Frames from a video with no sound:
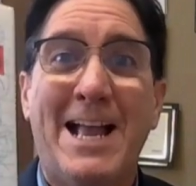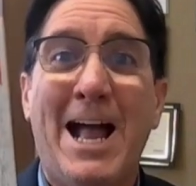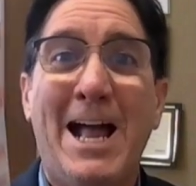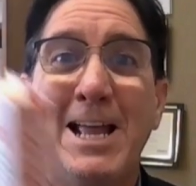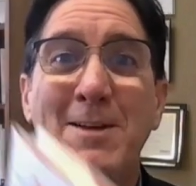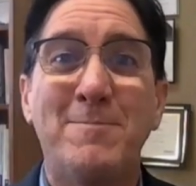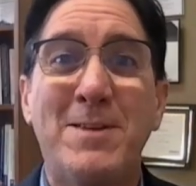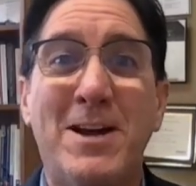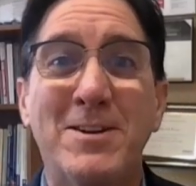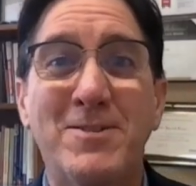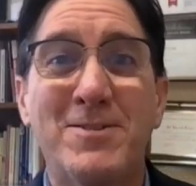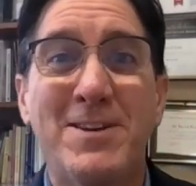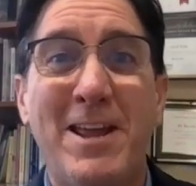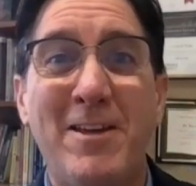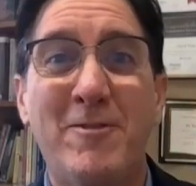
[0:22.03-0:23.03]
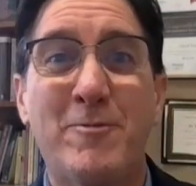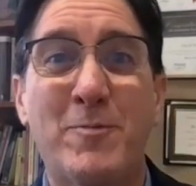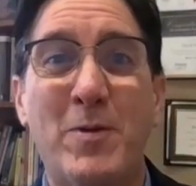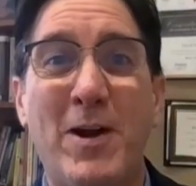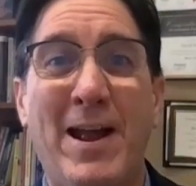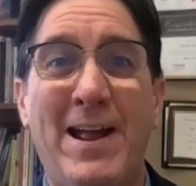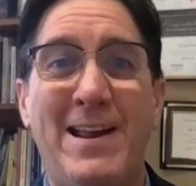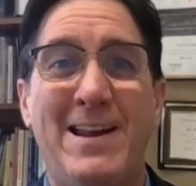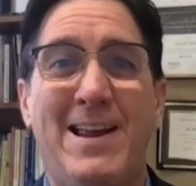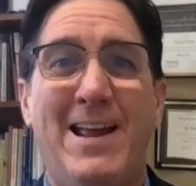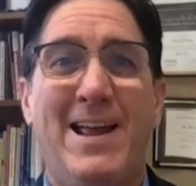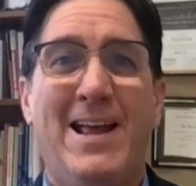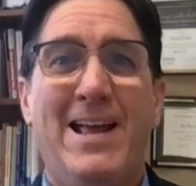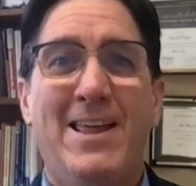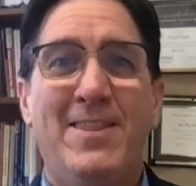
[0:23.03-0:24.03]
Hi, I'm Dr. Dave Pratt.
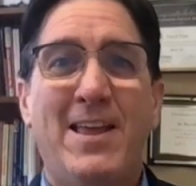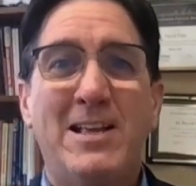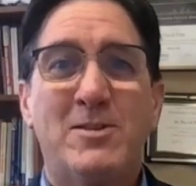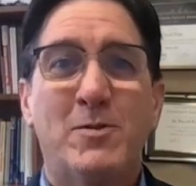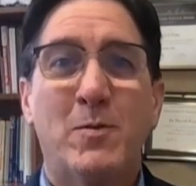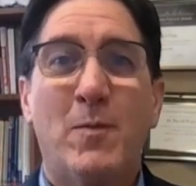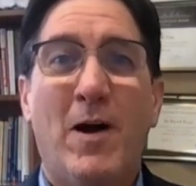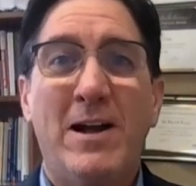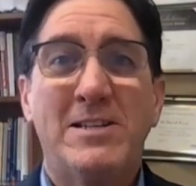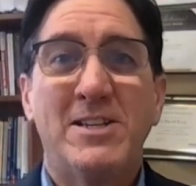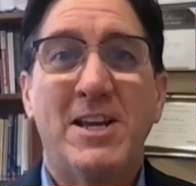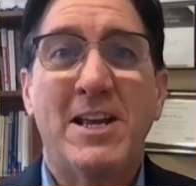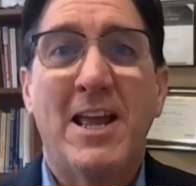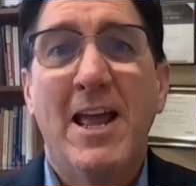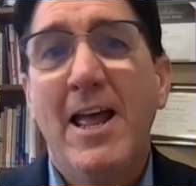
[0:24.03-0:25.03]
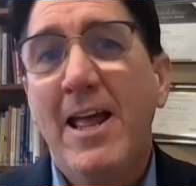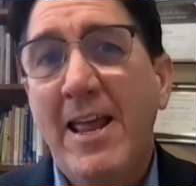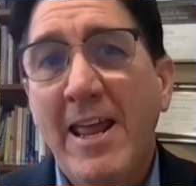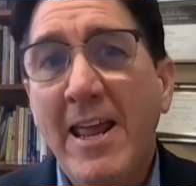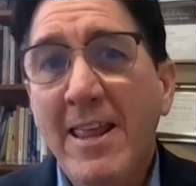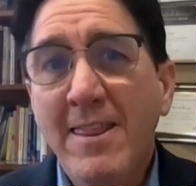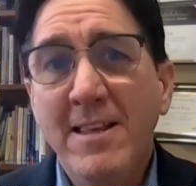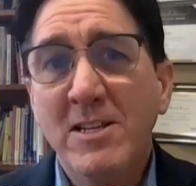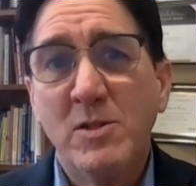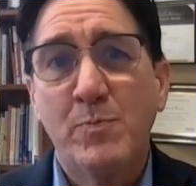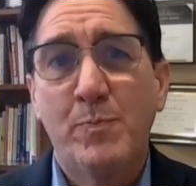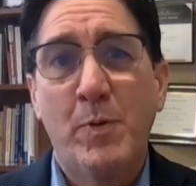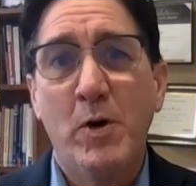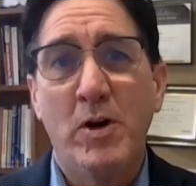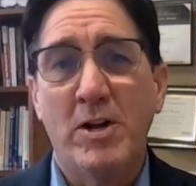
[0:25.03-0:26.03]
Thanks for watching. In this
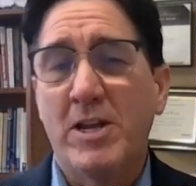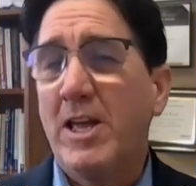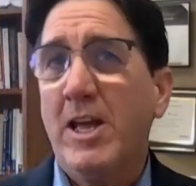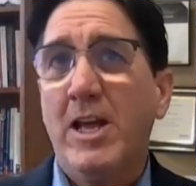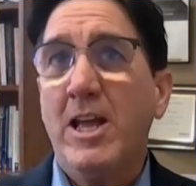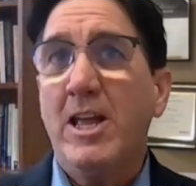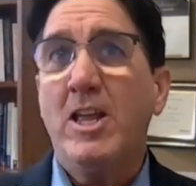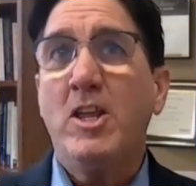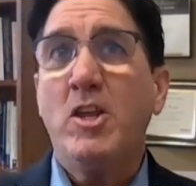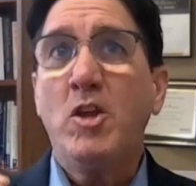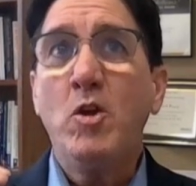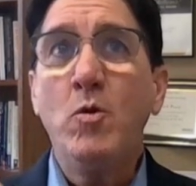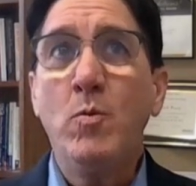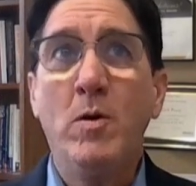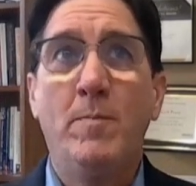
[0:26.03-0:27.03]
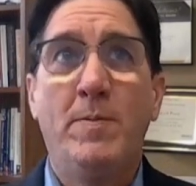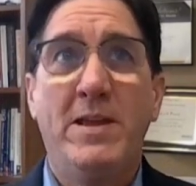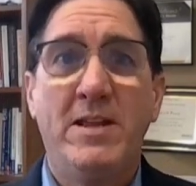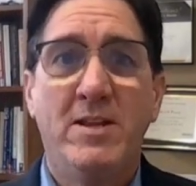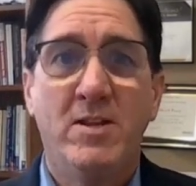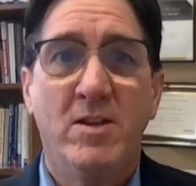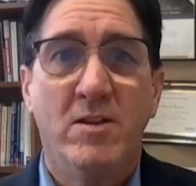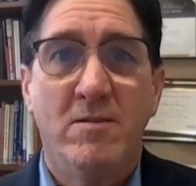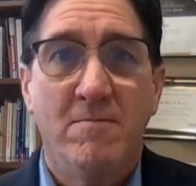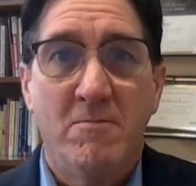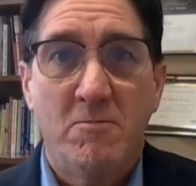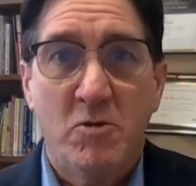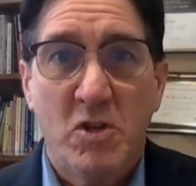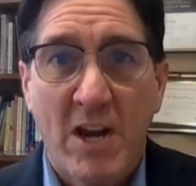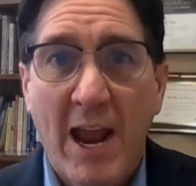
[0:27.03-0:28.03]
book, you will be
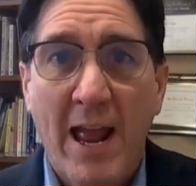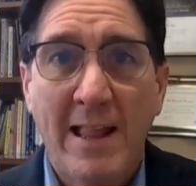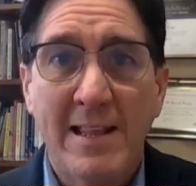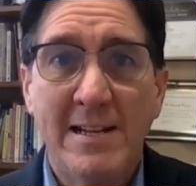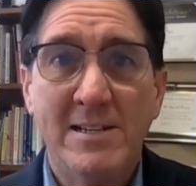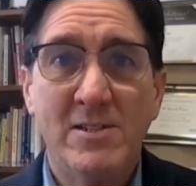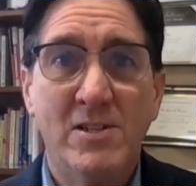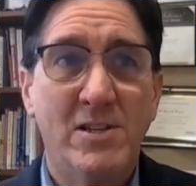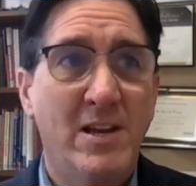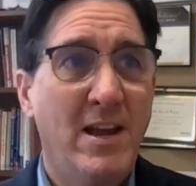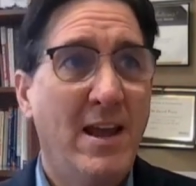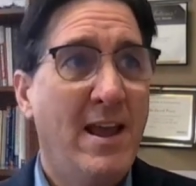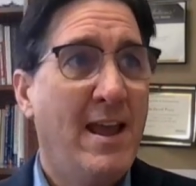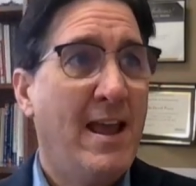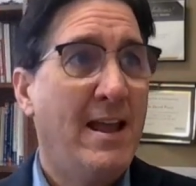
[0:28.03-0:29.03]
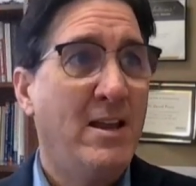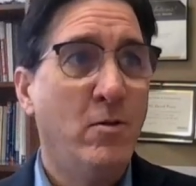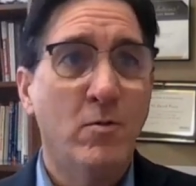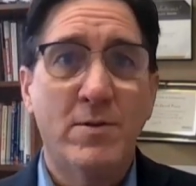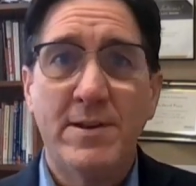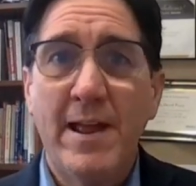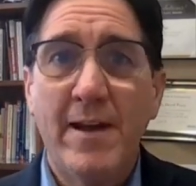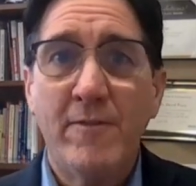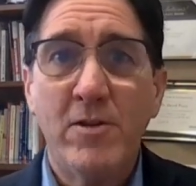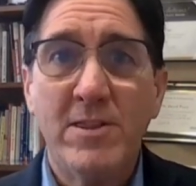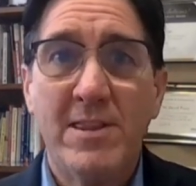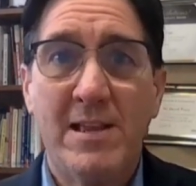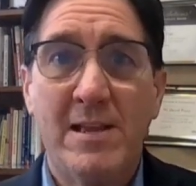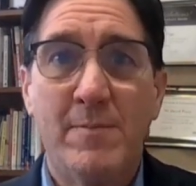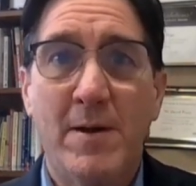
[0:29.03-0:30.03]
challenged and you will never
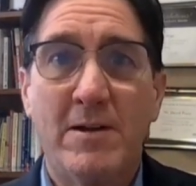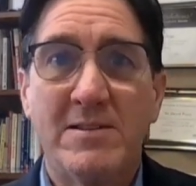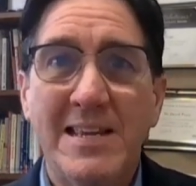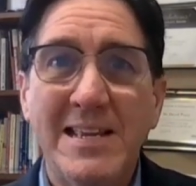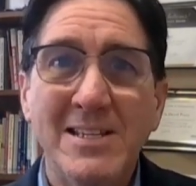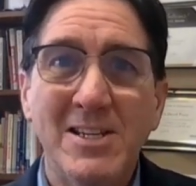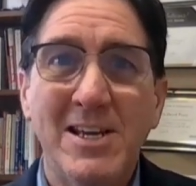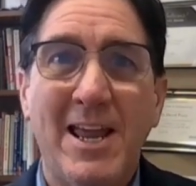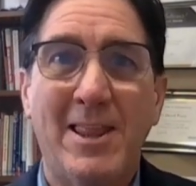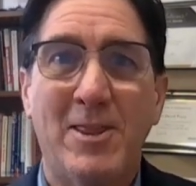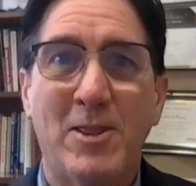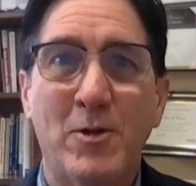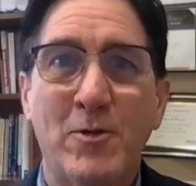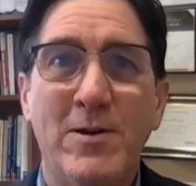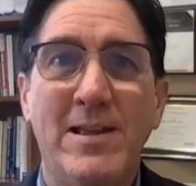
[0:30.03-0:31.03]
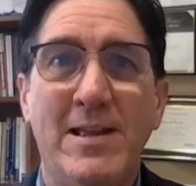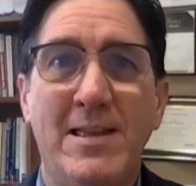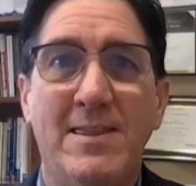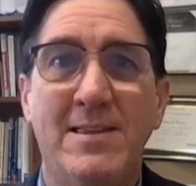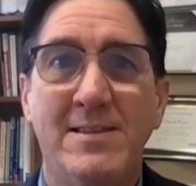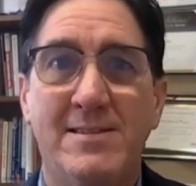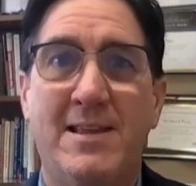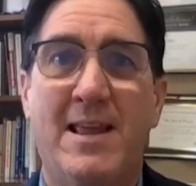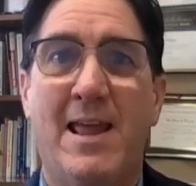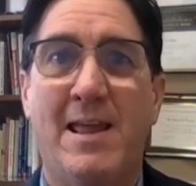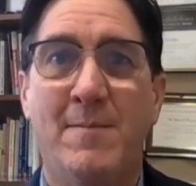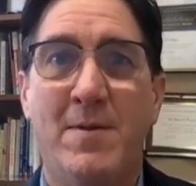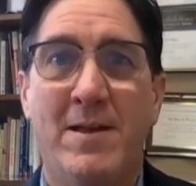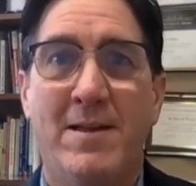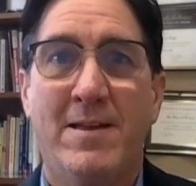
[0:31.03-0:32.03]
think about teaching and learning the
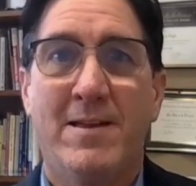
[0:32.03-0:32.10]
same.